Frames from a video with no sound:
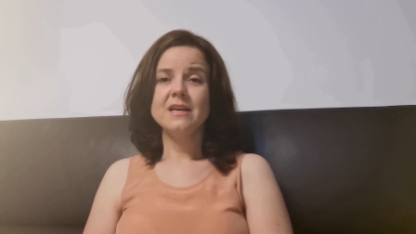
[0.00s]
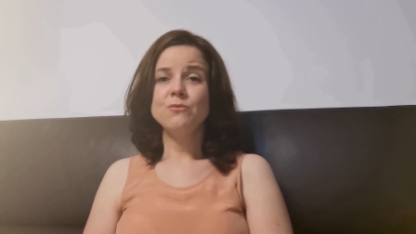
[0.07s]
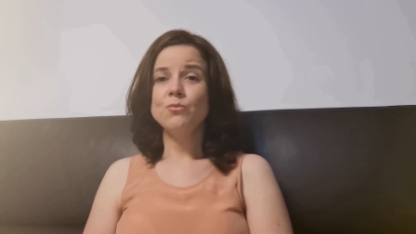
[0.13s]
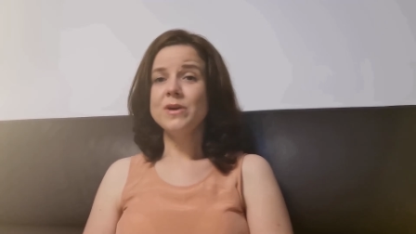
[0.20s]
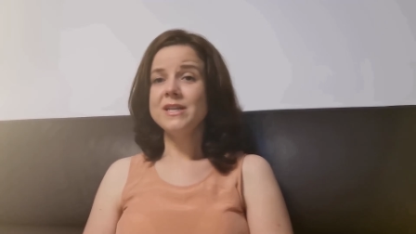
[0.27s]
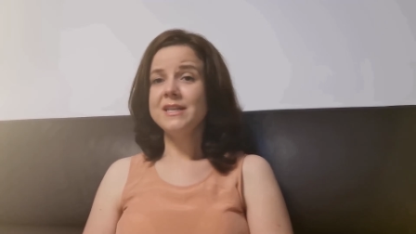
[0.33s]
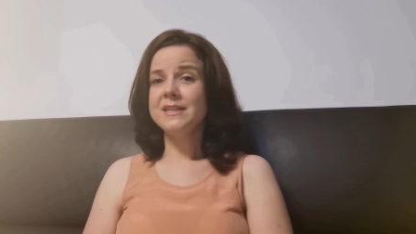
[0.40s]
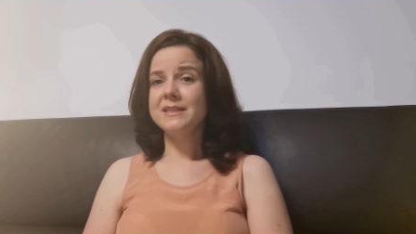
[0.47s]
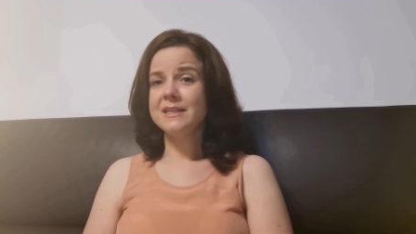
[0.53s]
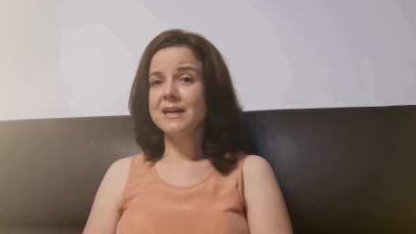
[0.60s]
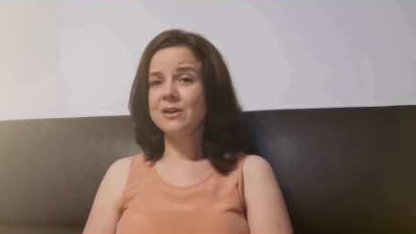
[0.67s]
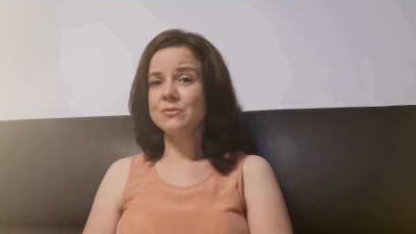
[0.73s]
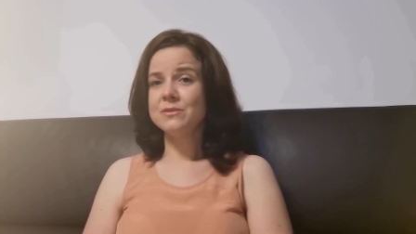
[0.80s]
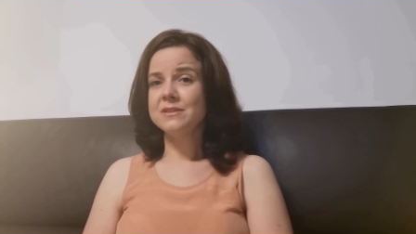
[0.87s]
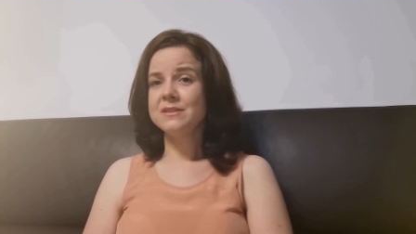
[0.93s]
And when in
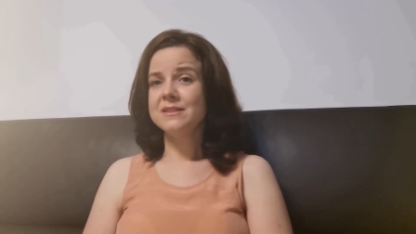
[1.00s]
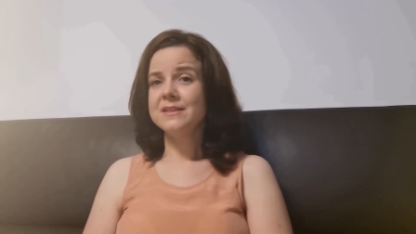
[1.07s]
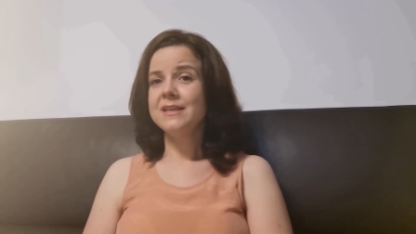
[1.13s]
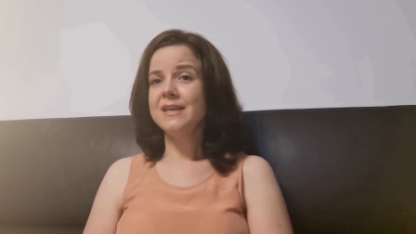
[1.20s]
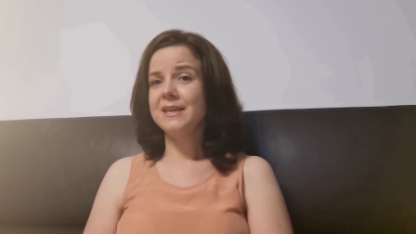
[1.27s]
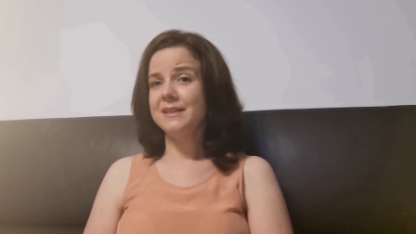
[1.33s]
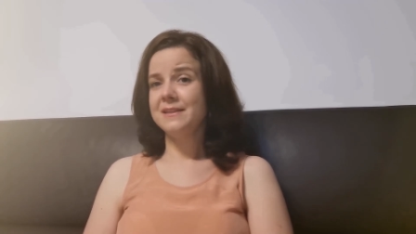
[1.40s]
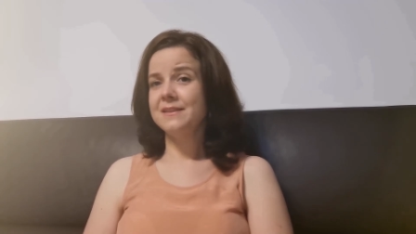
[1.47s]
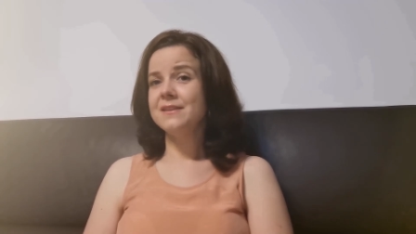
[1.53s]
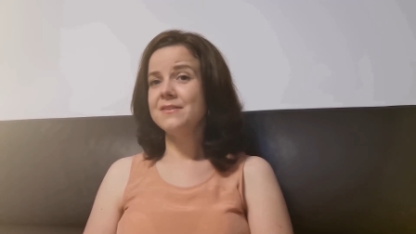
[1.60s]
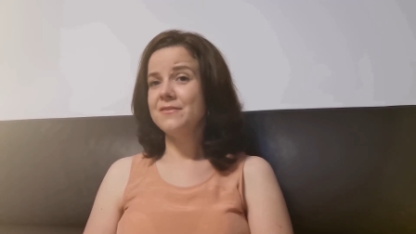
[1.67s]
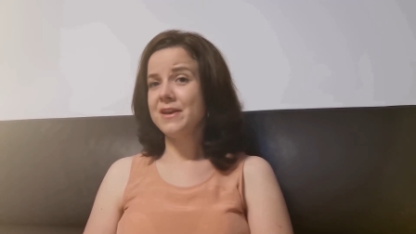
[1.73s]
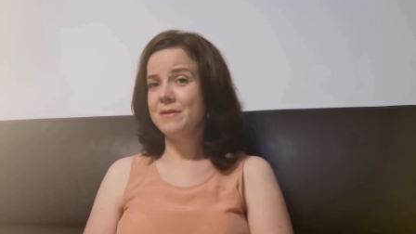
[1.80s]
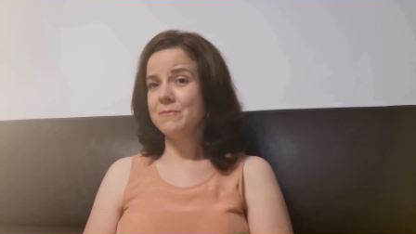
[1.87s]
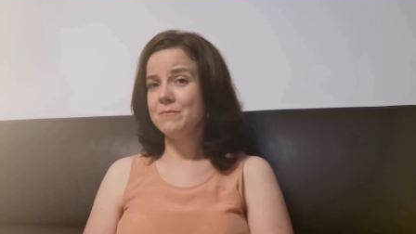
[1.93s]
doubt, eat
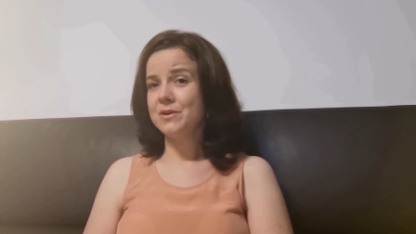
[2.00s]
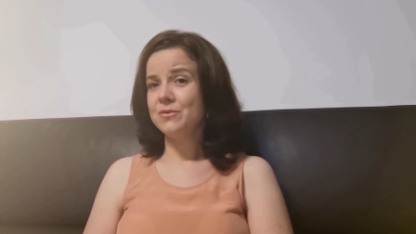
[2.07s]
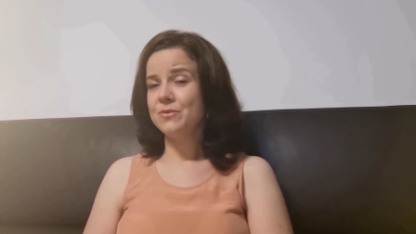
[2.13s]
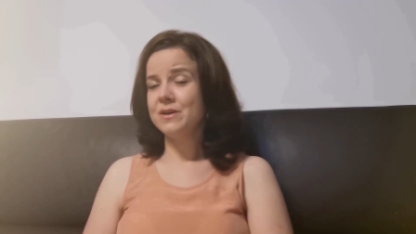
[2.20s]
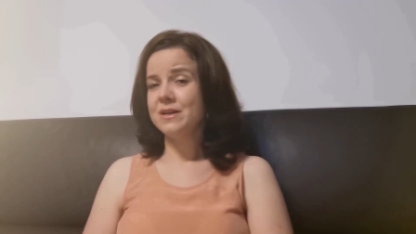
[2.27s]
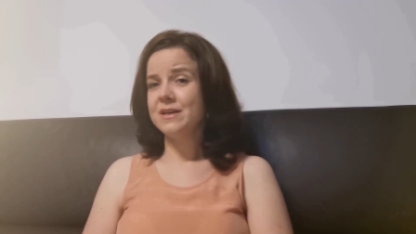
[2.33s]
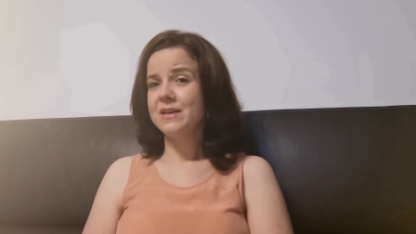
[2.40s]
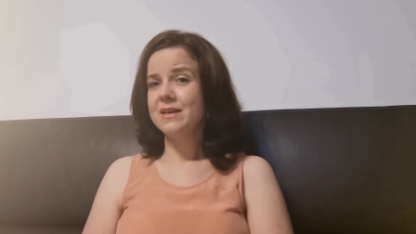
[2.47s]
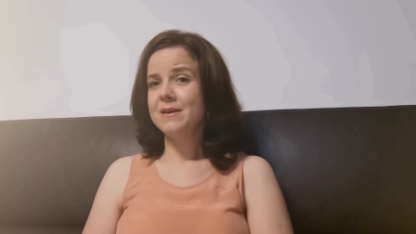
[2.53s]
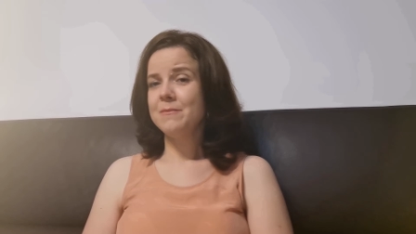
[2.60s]
the rainbow,